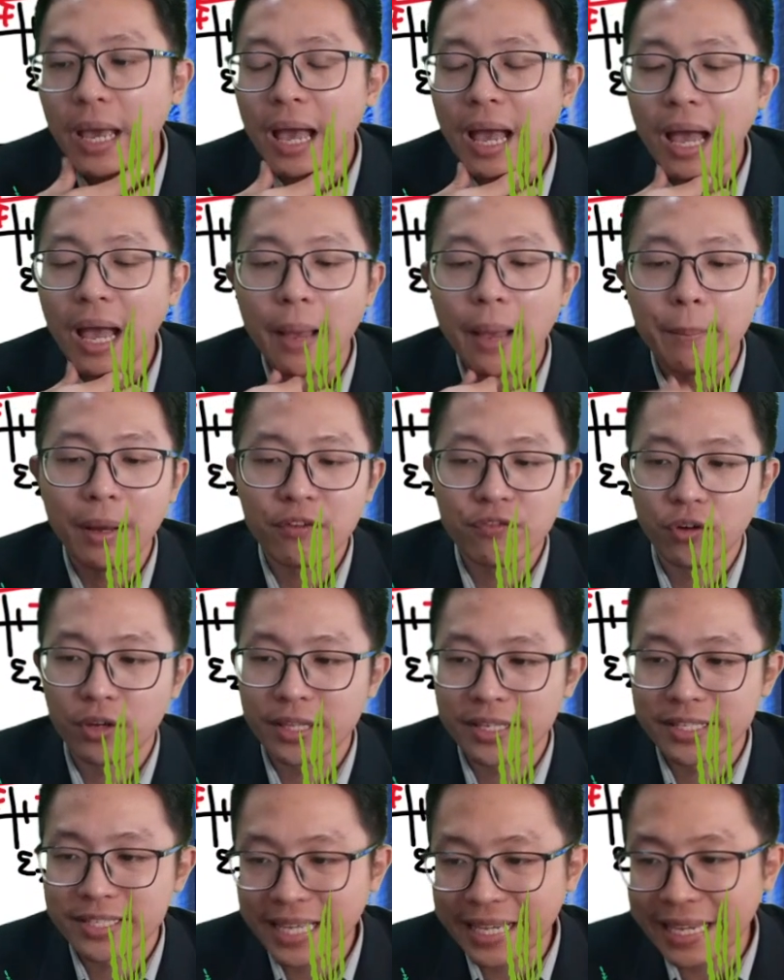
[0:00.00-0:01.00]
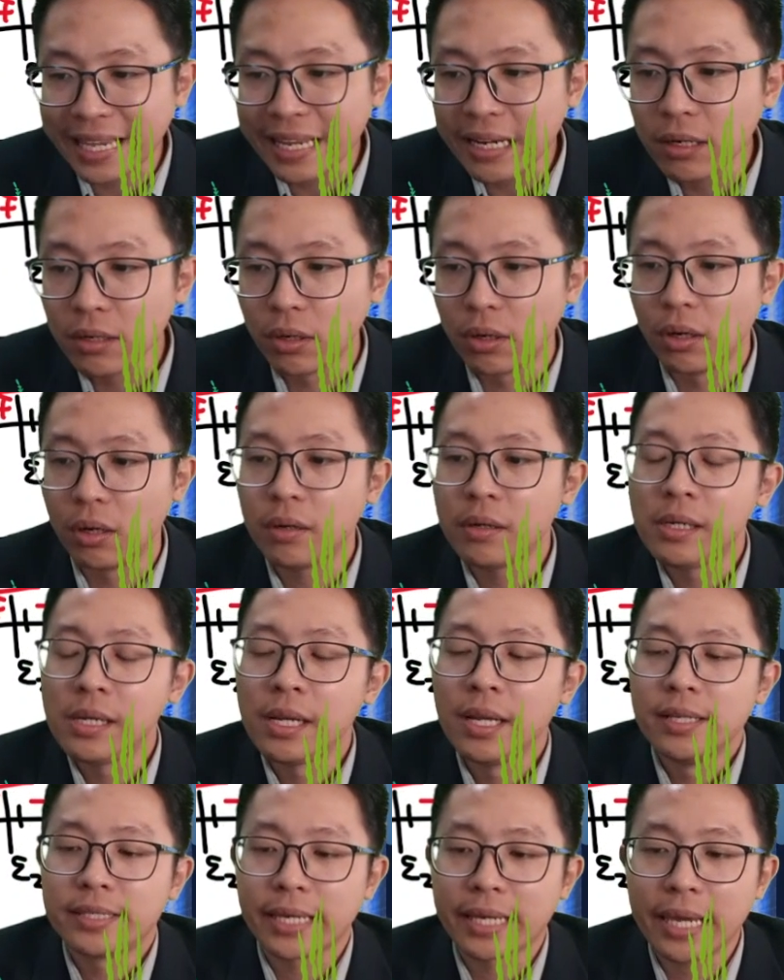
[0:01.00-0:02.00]
But for the second law,
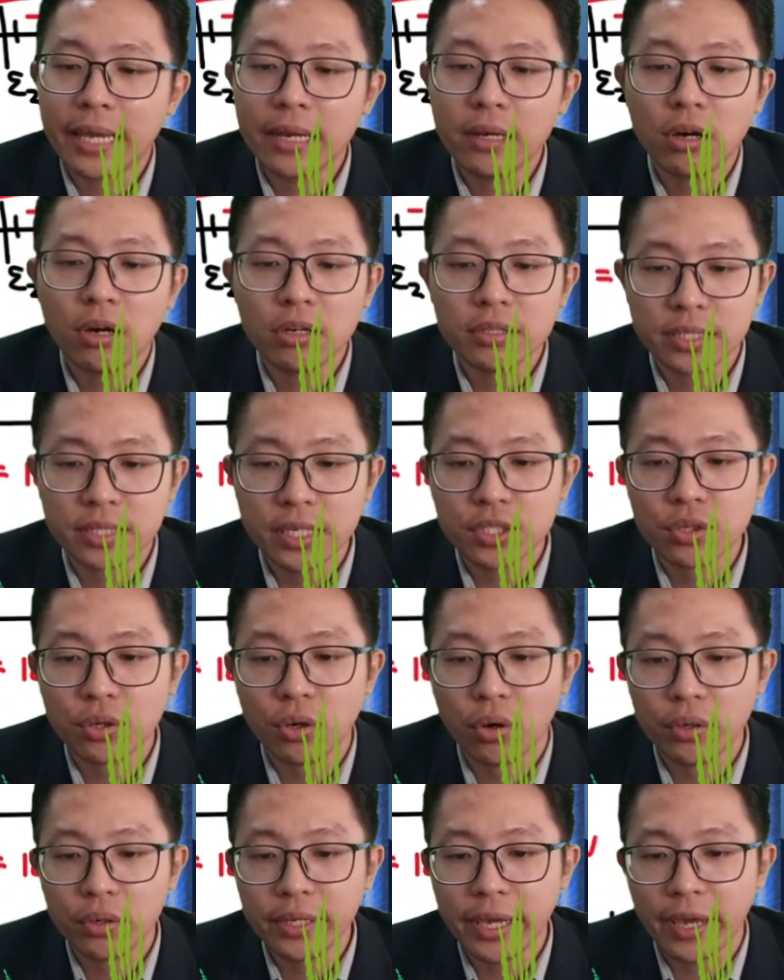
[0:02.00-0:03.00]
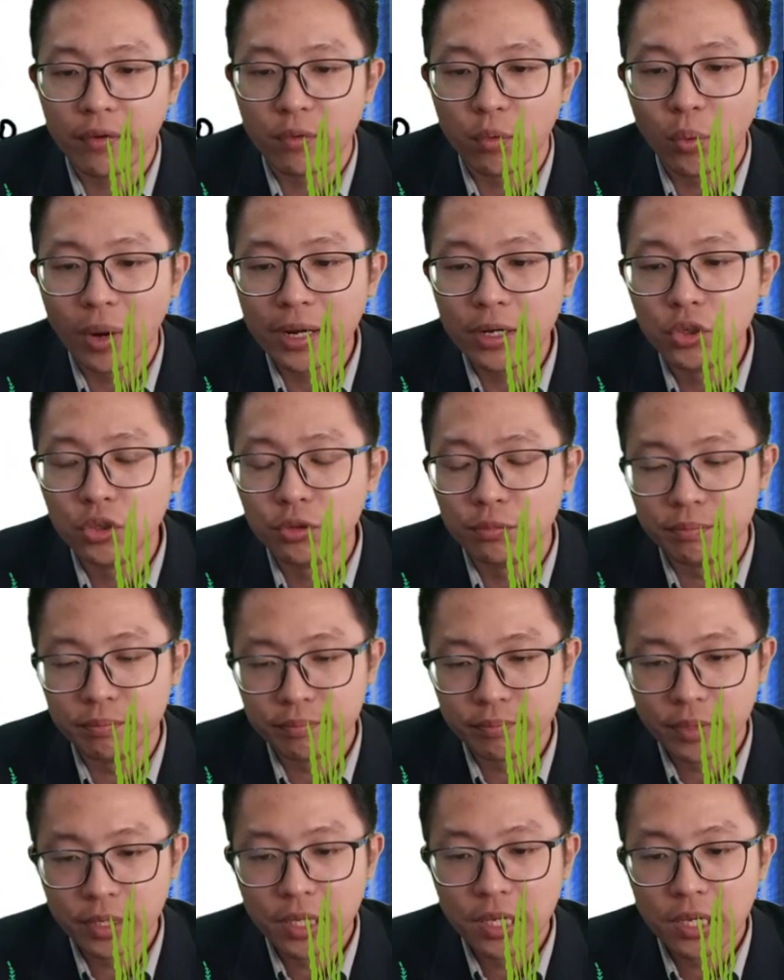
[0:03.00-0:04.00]
since you only have one loop,
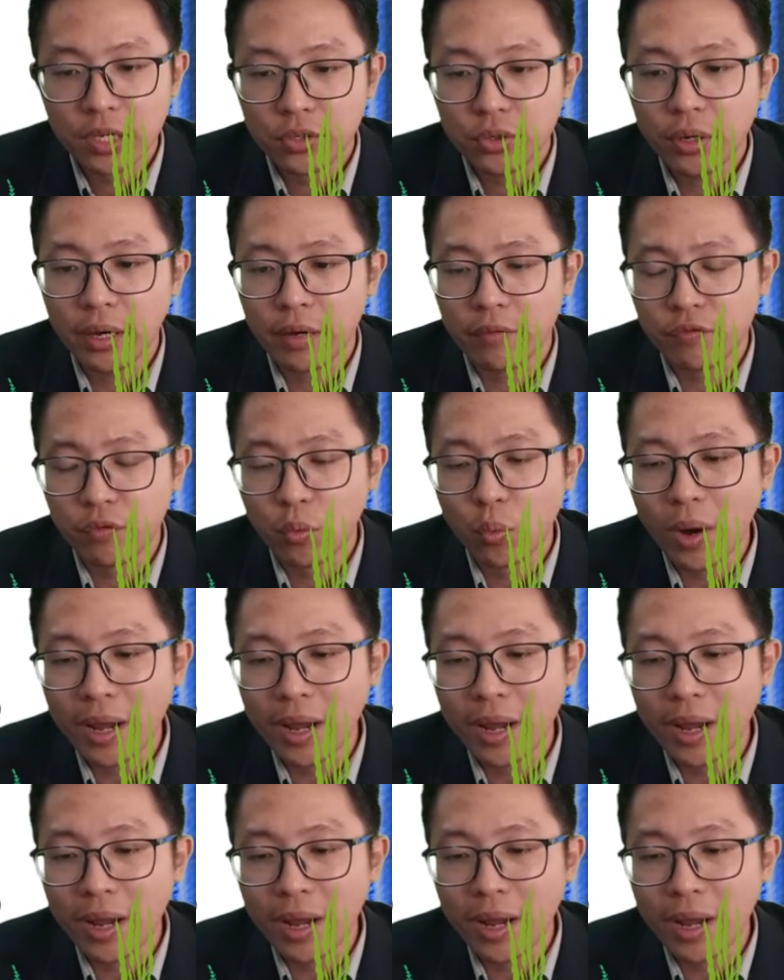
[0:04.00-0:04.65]
then